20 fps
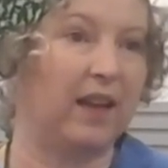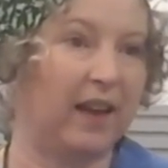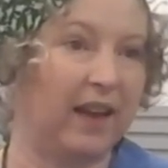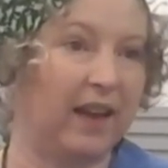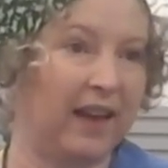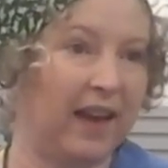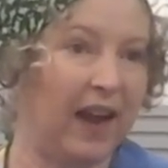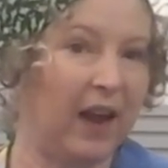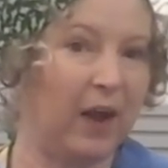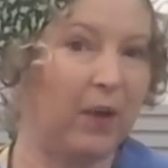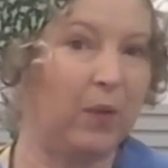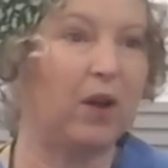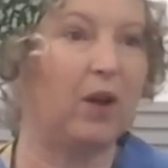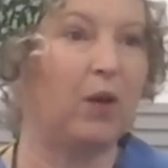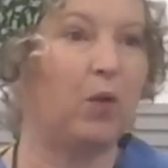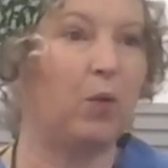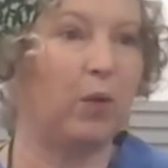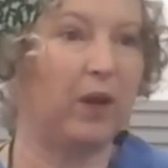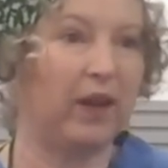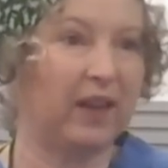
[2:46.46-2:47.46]
Now
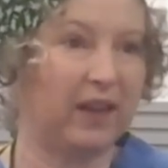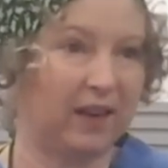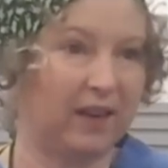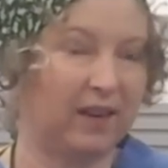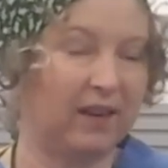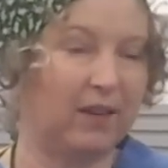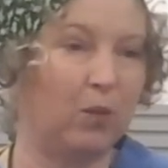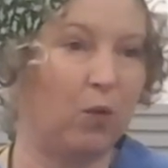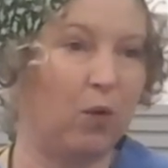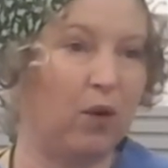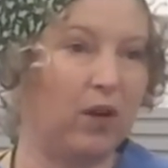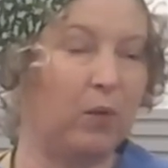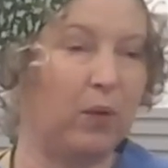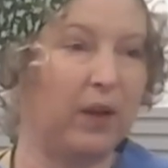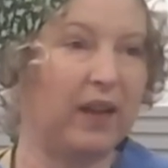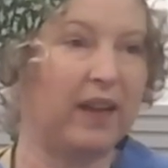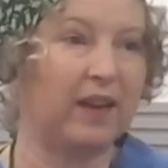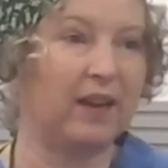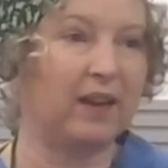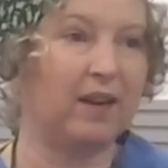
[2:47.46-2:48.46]
we can
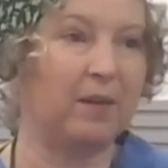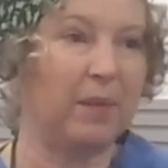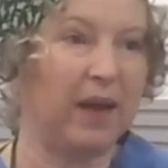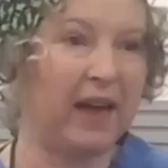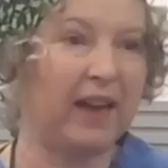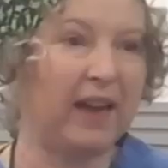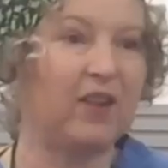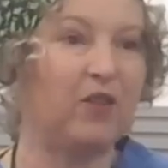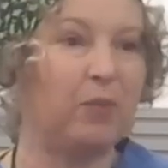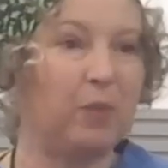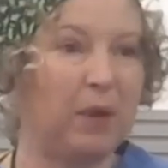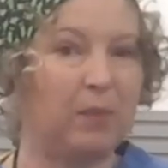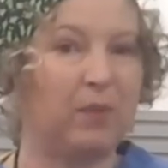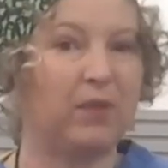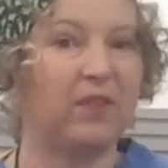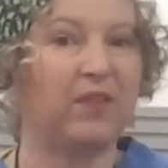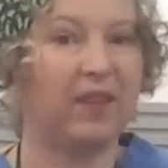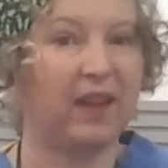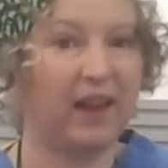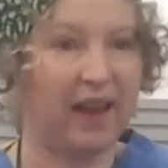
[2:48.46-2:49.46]
manage
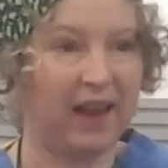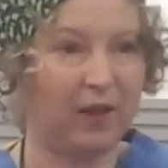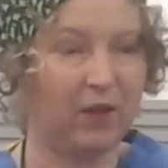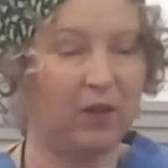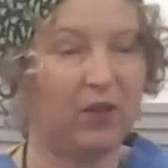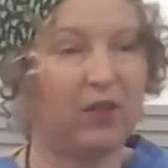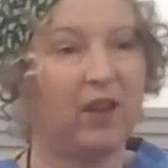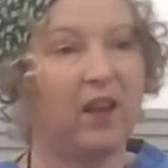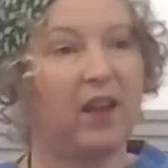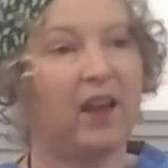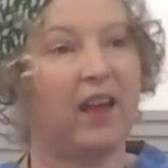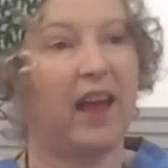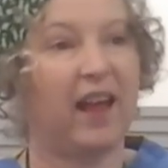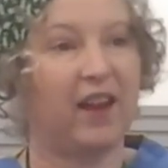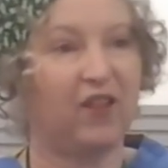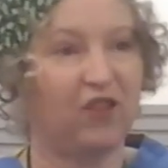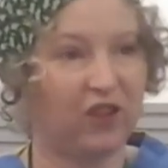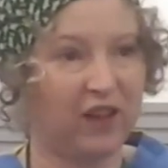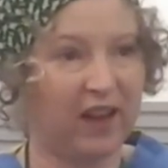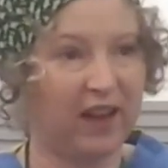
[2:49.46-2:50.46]
people's health,
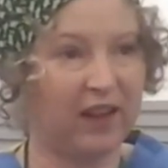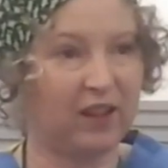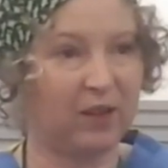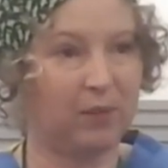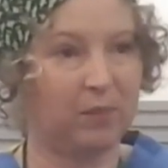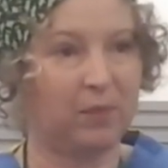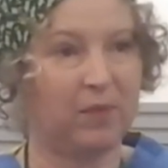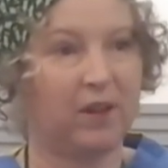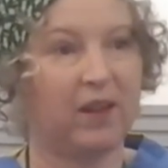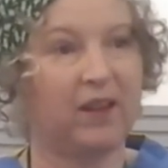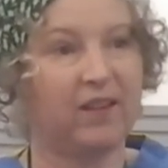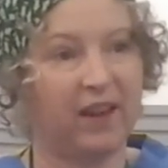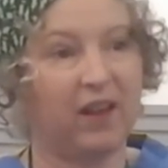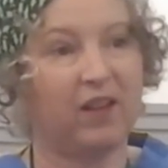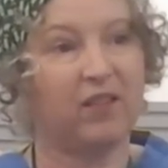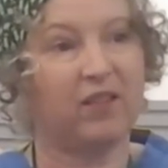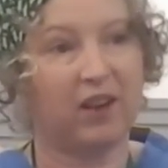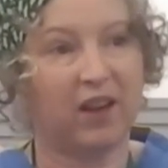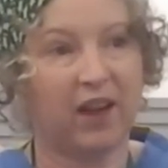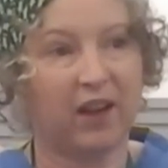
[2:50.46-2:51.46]
educate them to
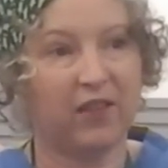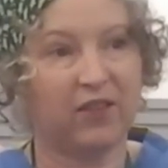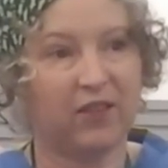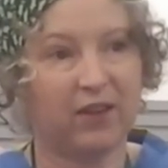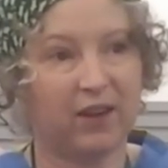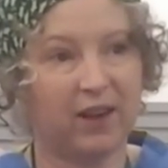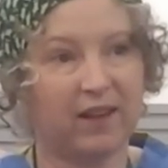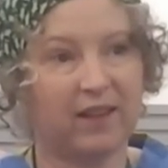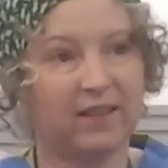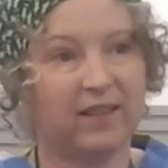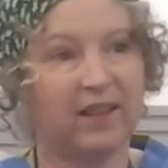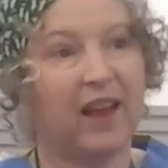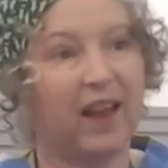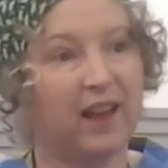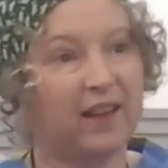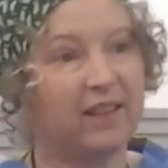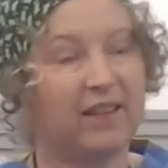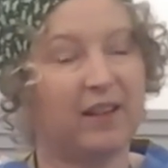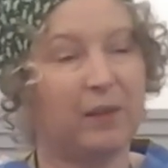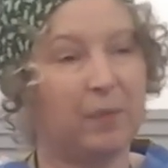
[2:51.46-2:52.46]
healthy lifestyles,
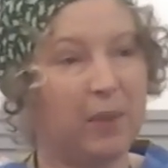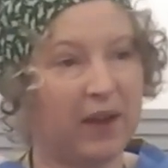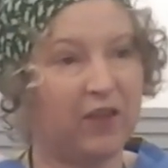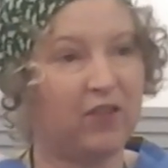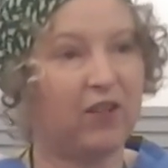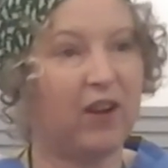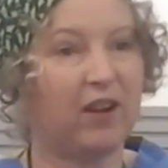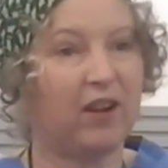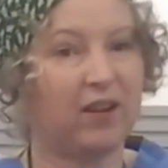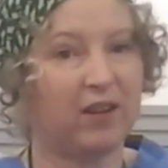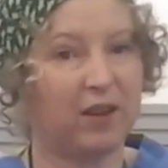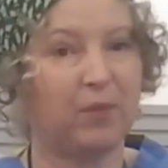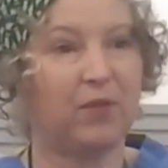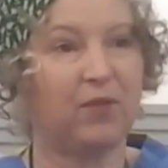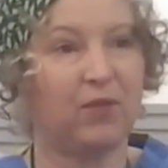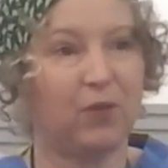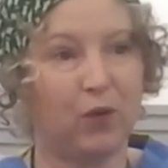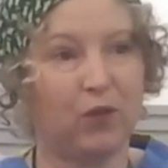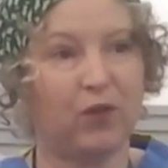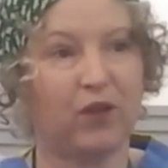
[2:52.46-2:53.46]
and see better outcomes
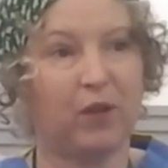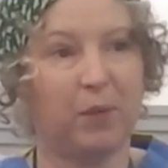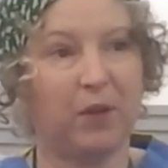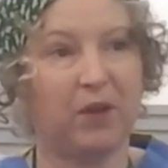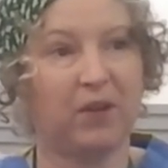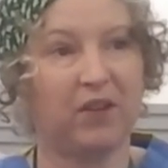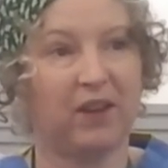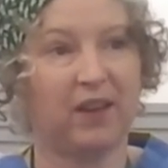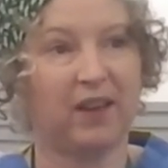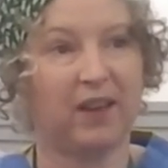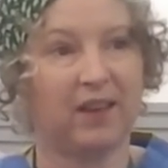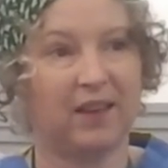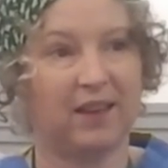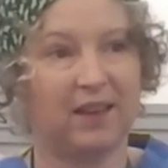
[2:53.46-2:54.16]
for all the community.